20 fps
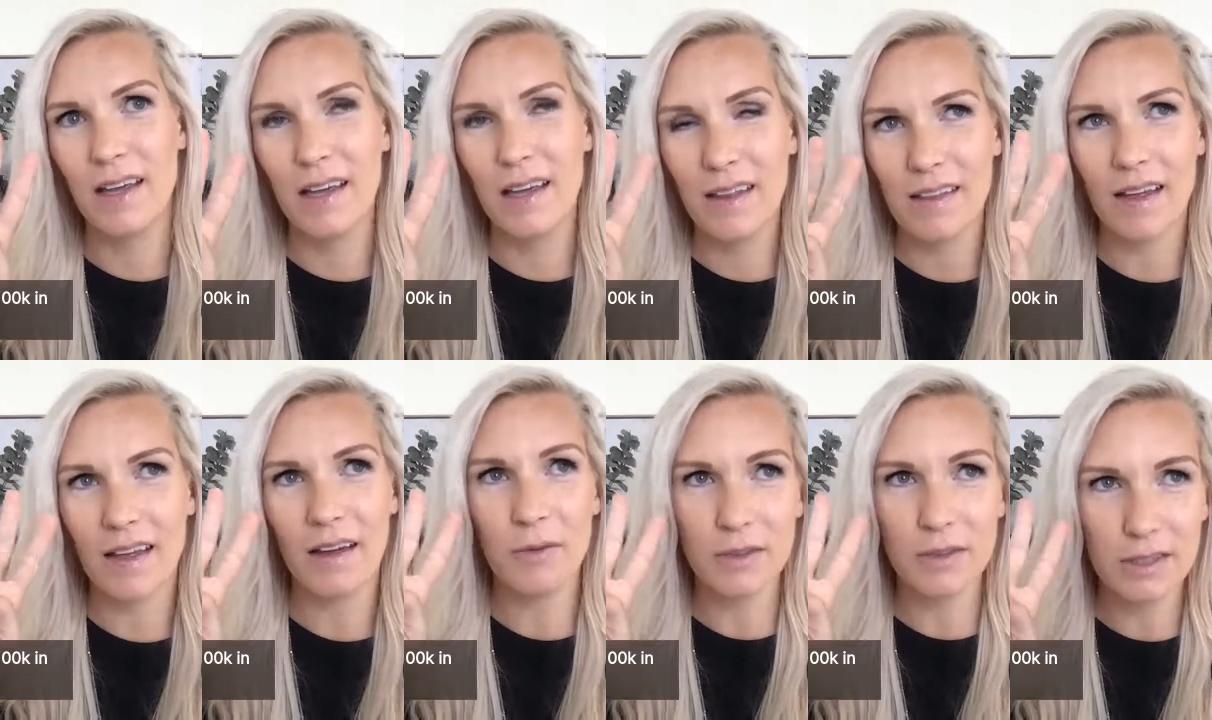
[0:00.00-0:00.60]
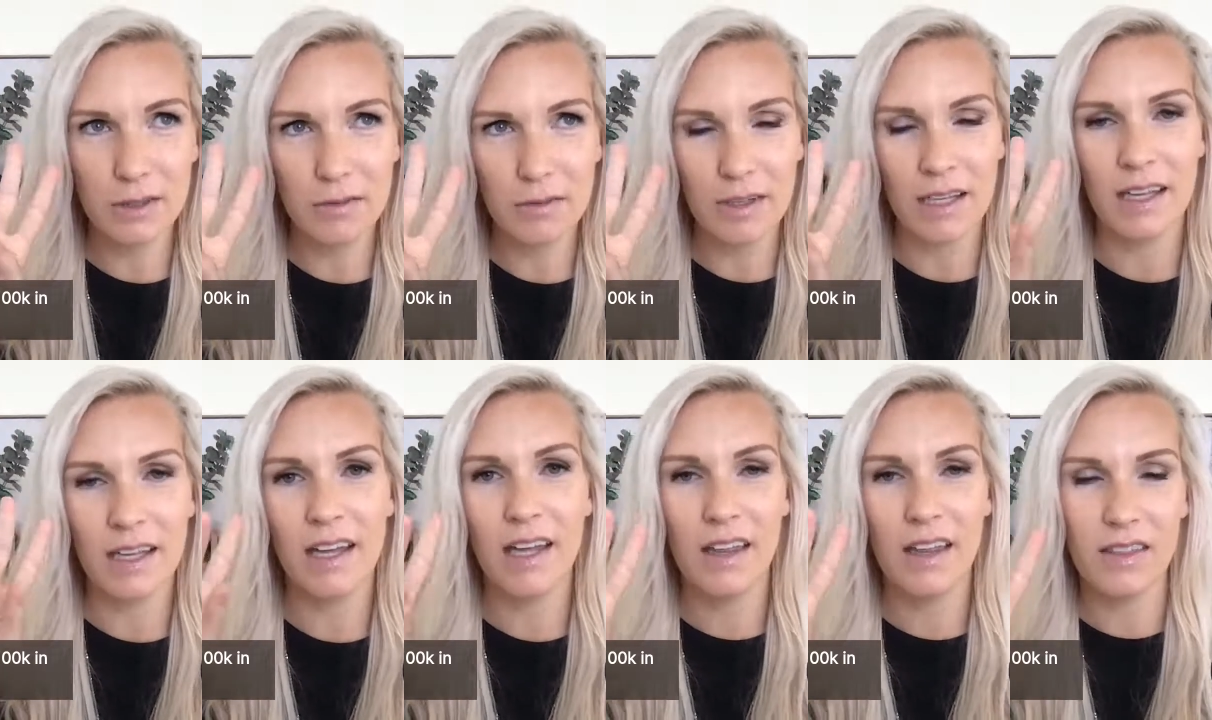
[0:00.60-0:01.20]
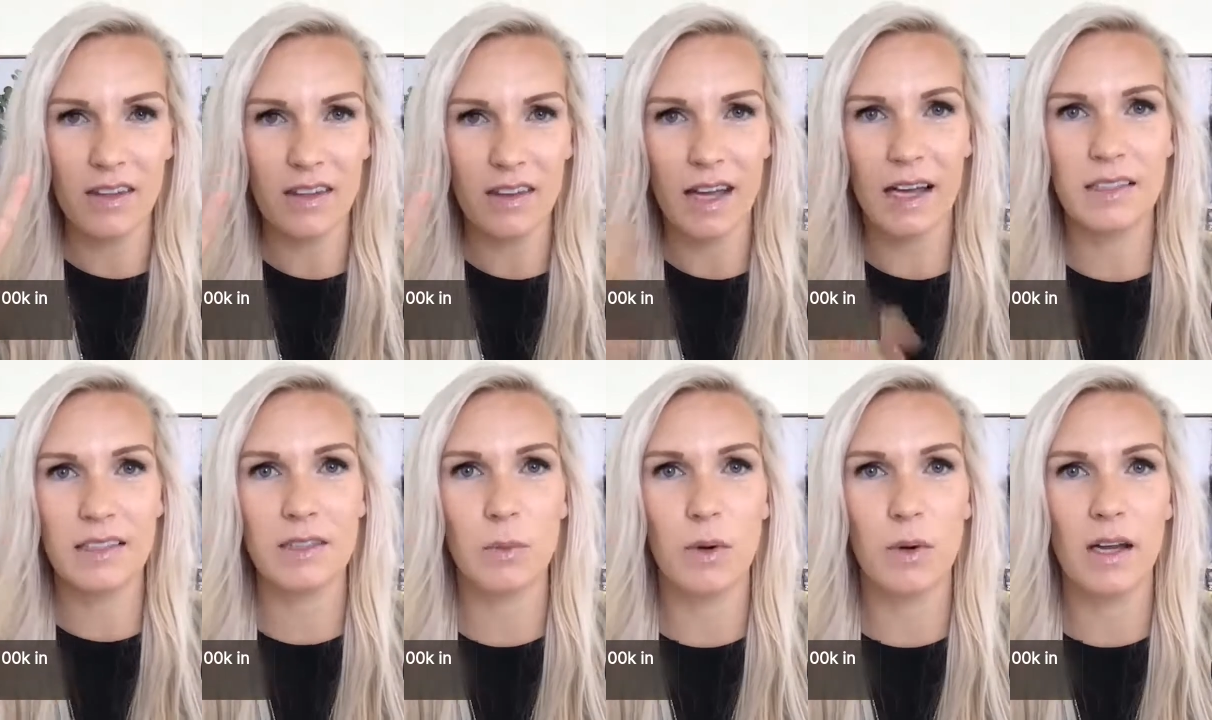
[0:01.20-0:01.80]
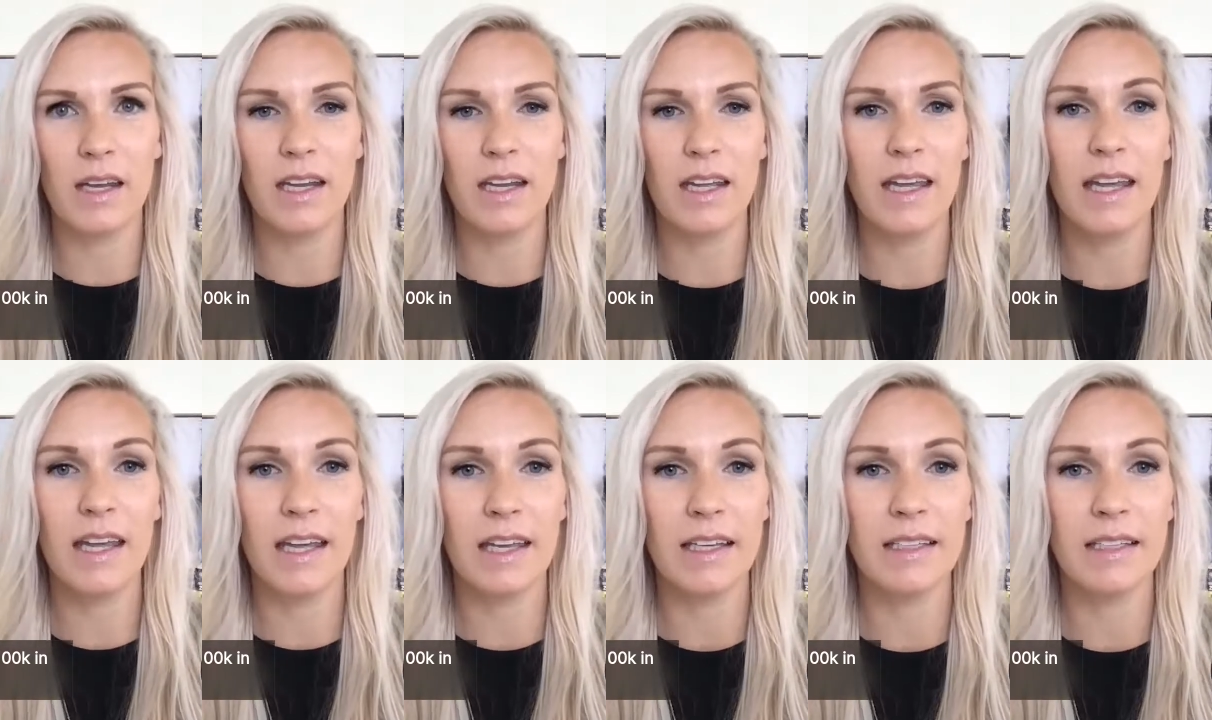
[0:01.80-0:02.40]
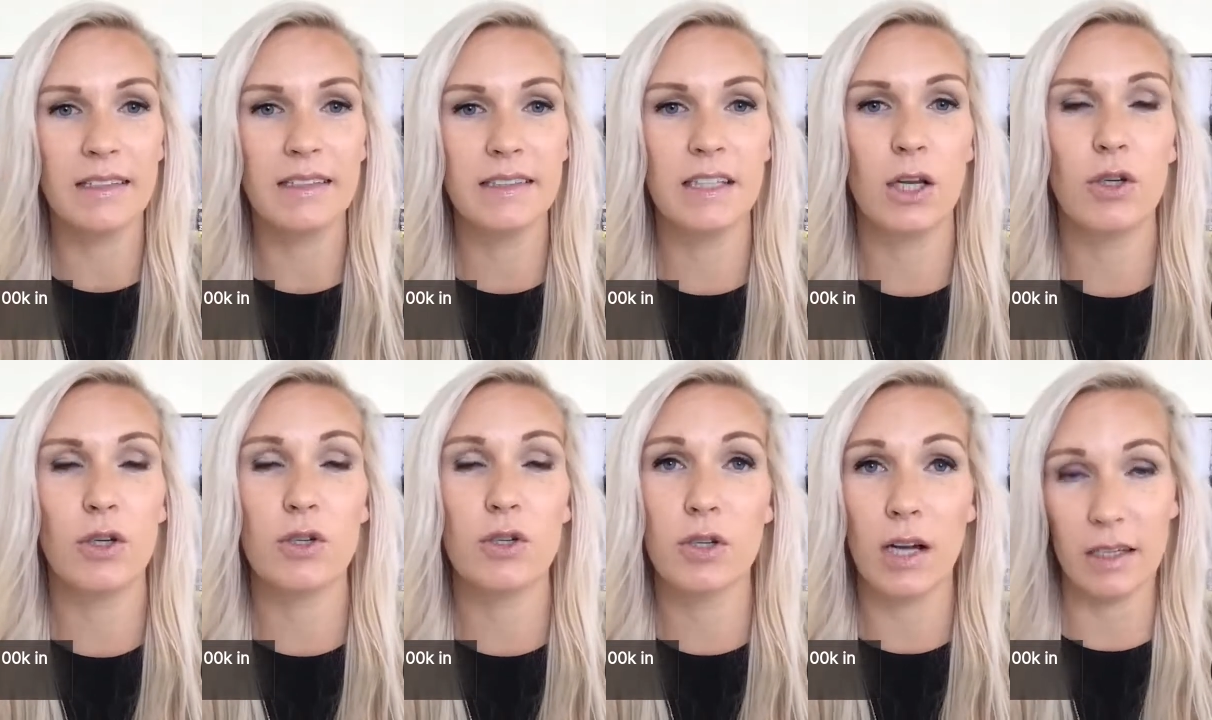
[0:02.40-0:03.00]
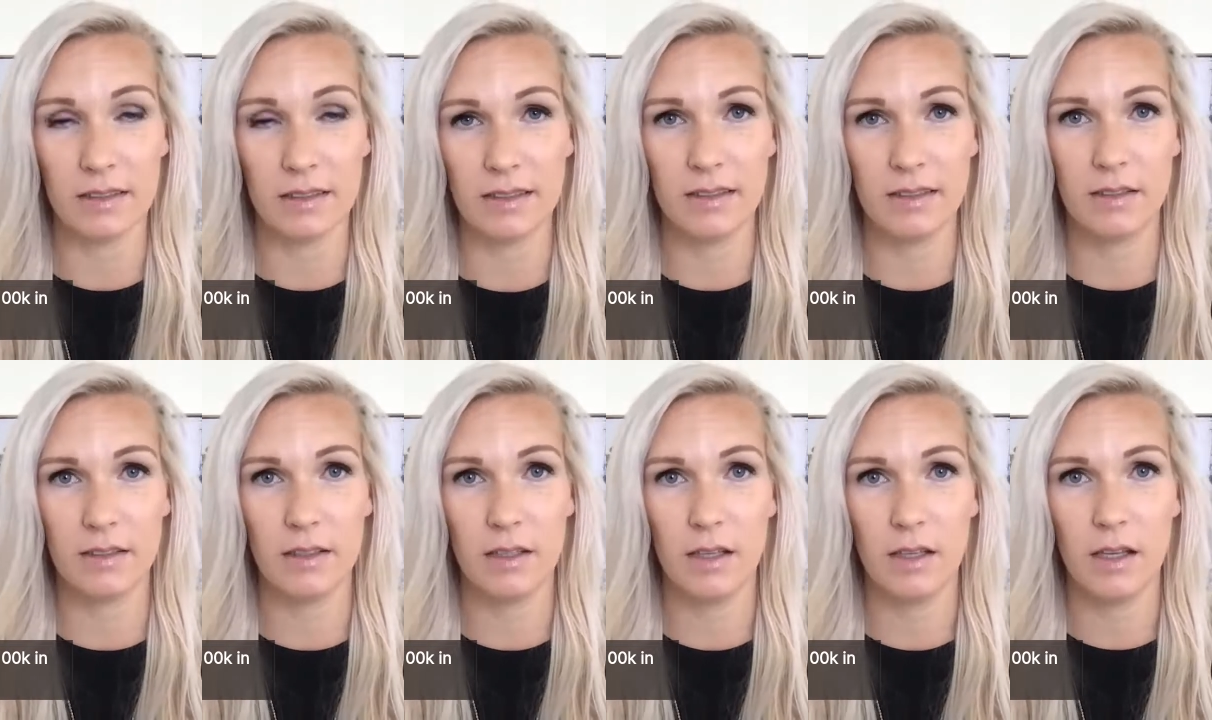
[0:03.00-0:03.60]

that was three. The last one is trust.